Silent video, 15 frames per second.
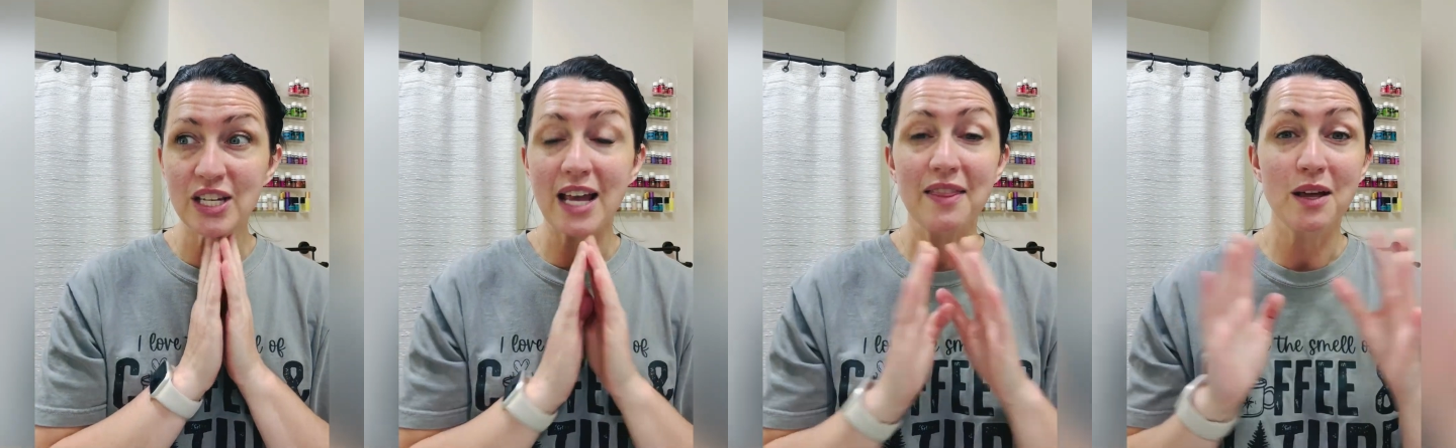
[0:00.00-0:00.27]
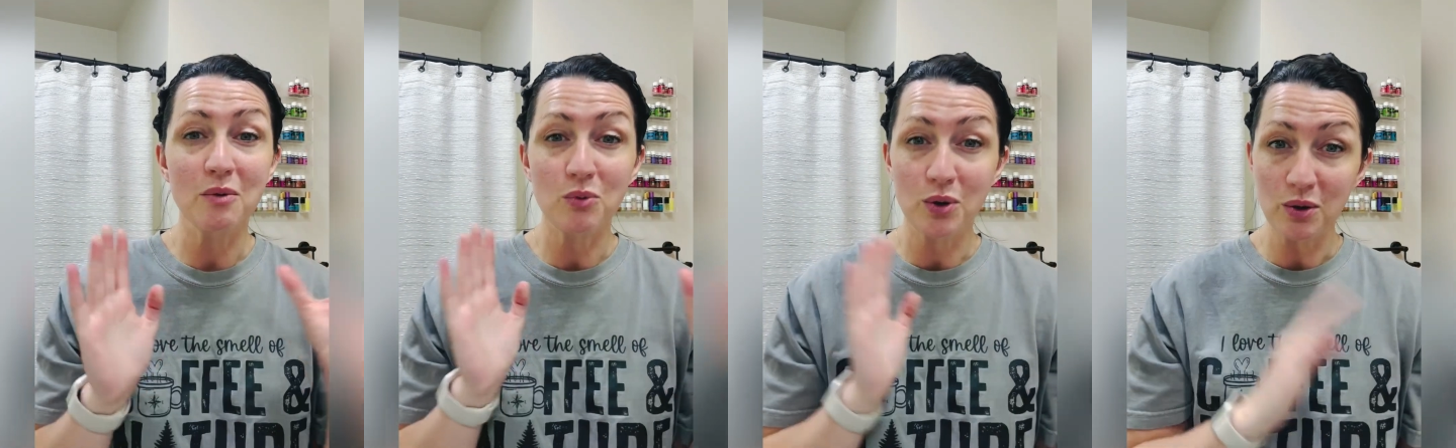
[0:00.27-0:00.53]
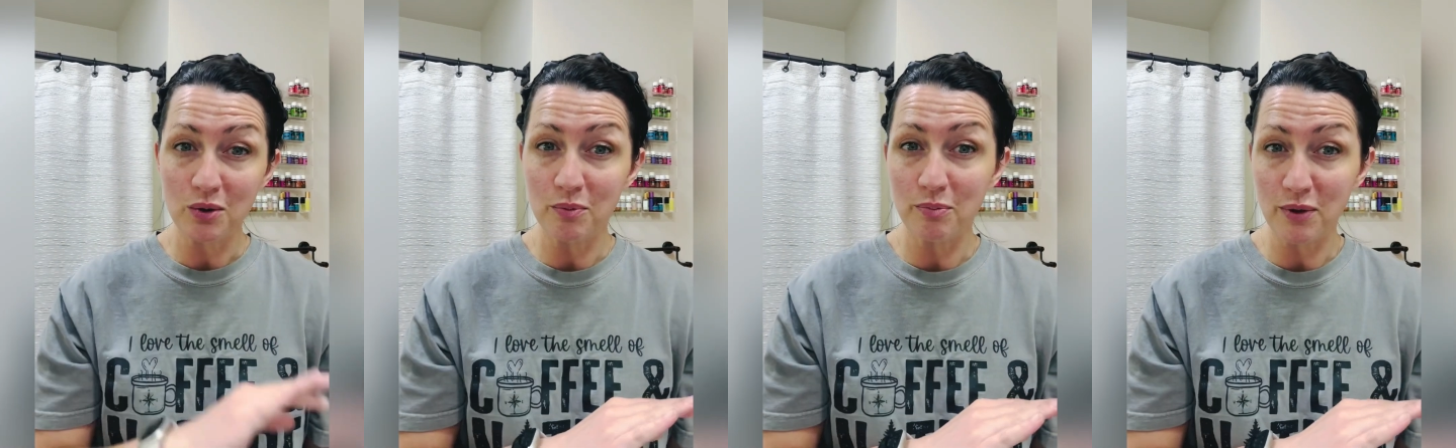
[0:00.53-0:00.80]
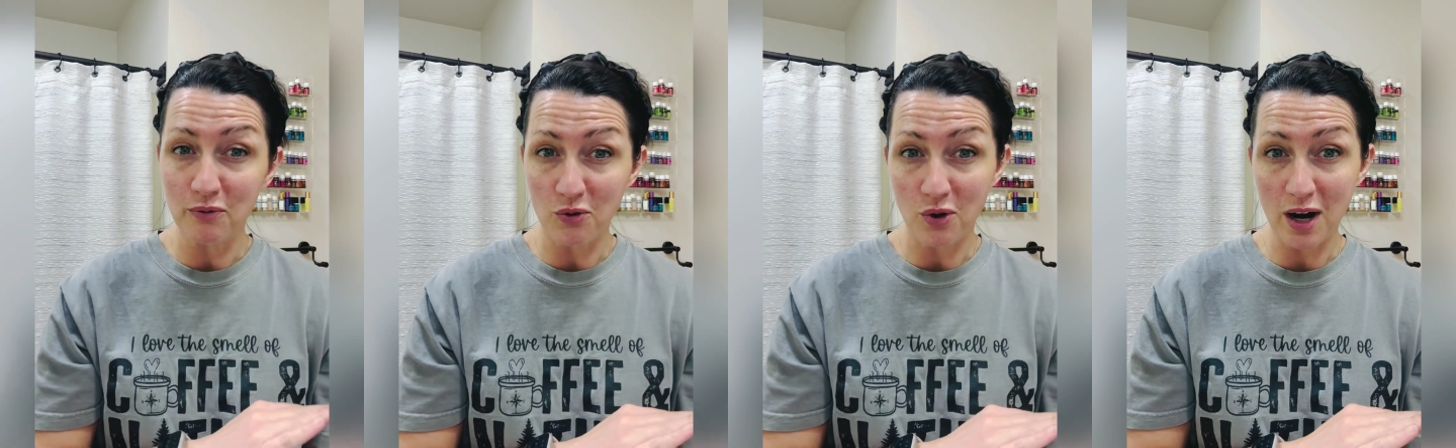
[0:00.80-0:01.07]
and then
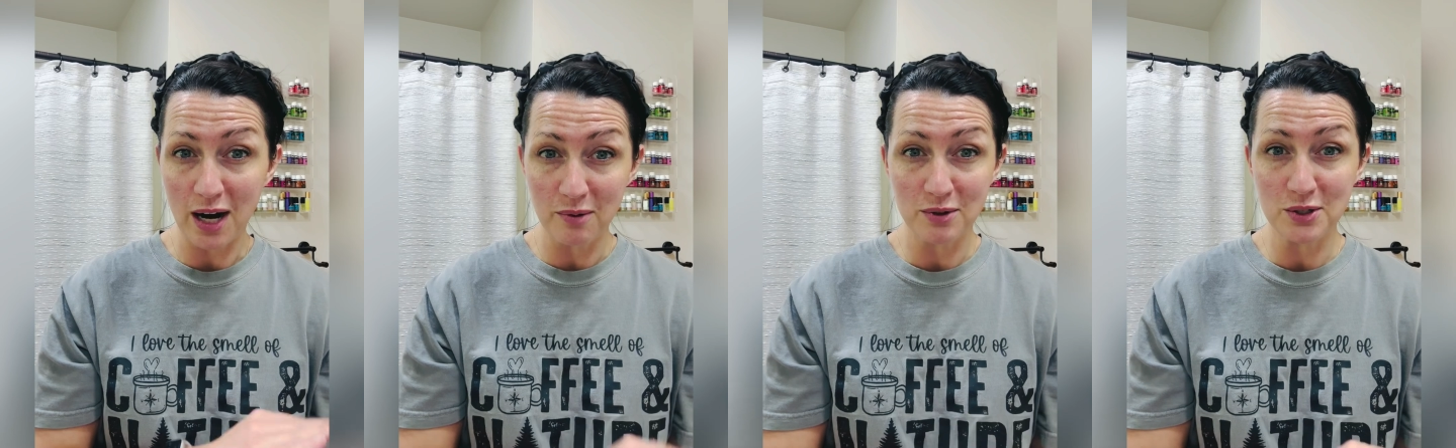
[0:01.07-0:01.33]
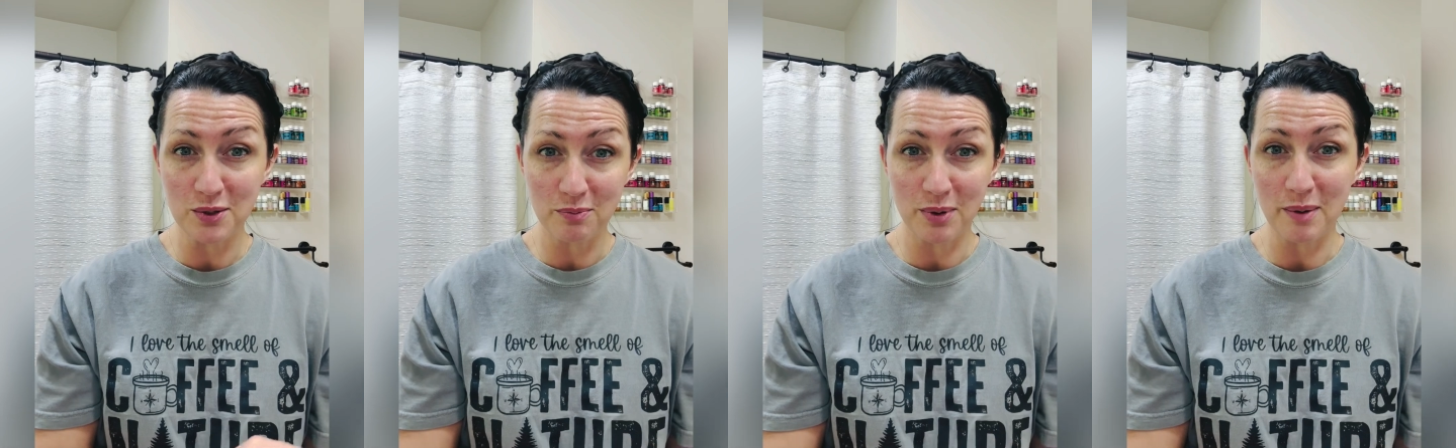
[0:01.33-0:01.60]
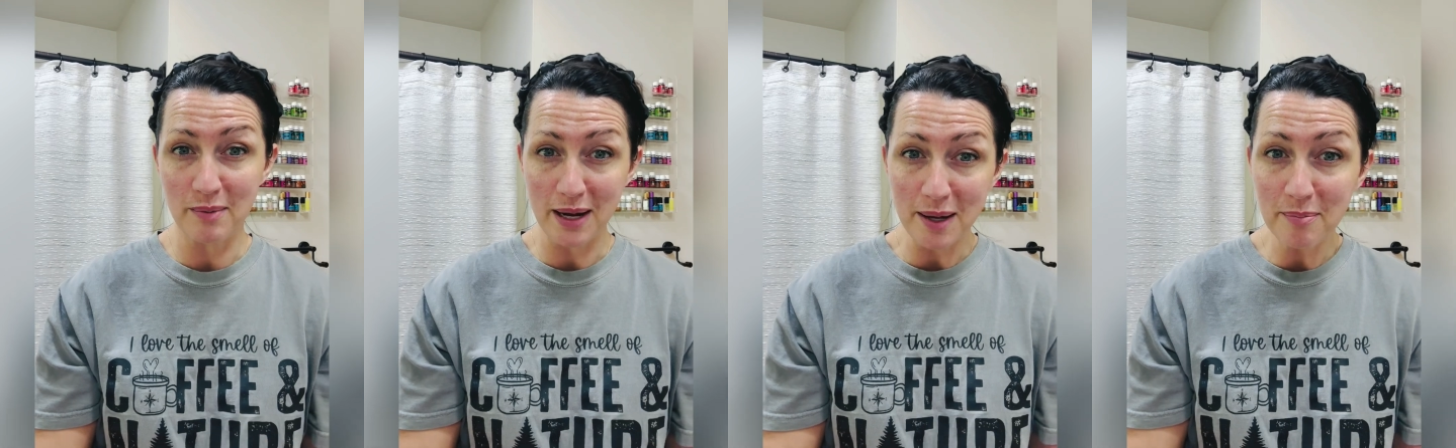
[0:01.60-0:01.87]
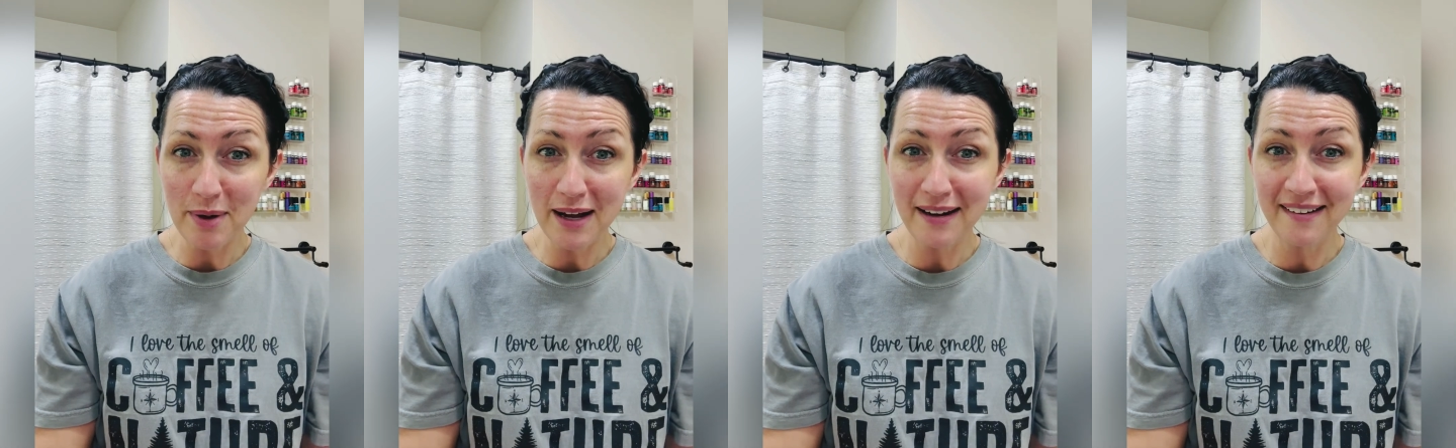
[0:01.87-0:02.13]
before I went to put
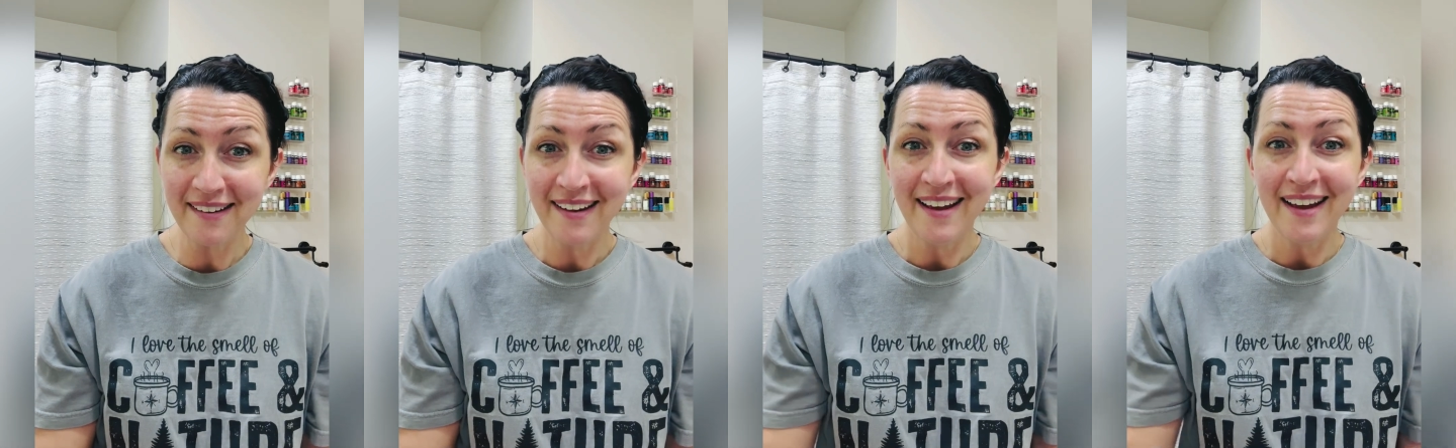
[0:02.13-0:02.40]
makeup on,